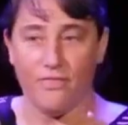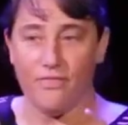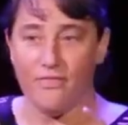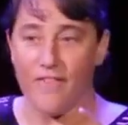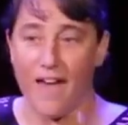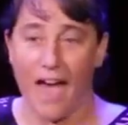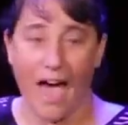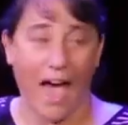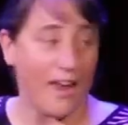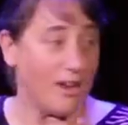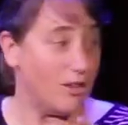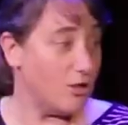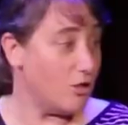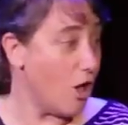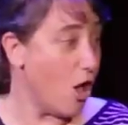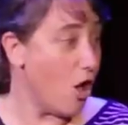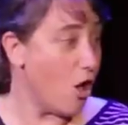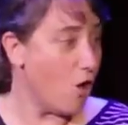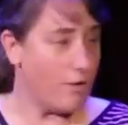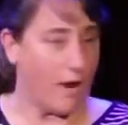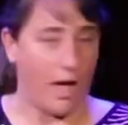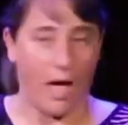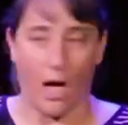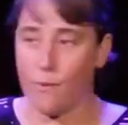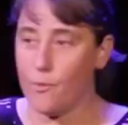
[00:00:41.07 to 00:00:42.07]
That
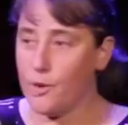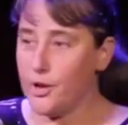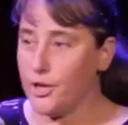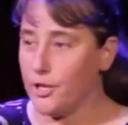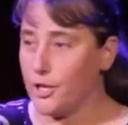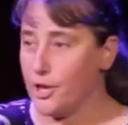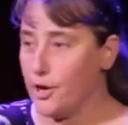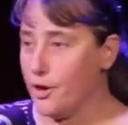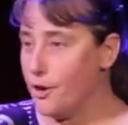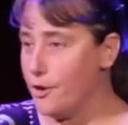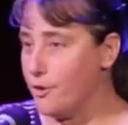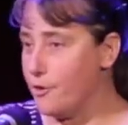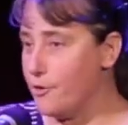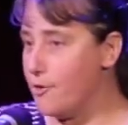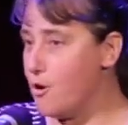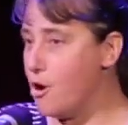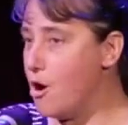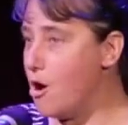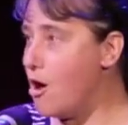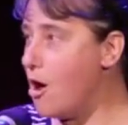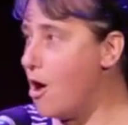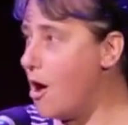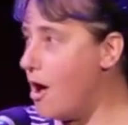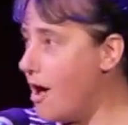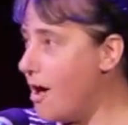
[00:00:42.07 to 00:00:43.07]
alone. I want to
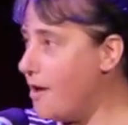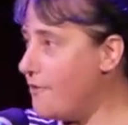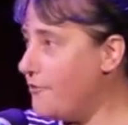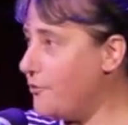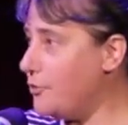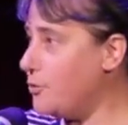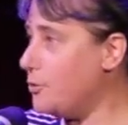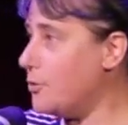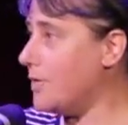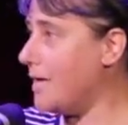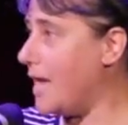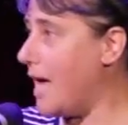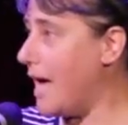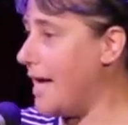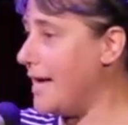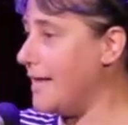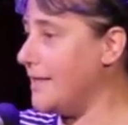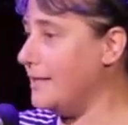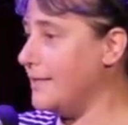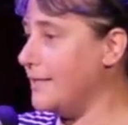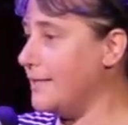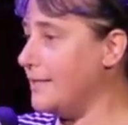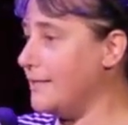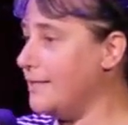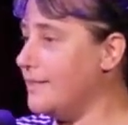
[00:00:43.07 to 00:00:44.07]
go off to an
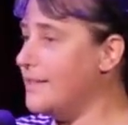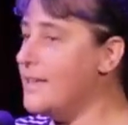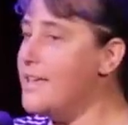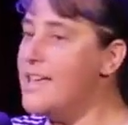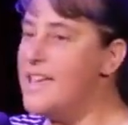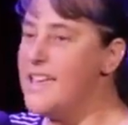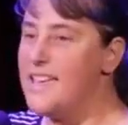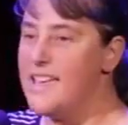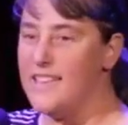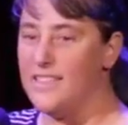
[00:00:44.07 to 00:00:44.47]
island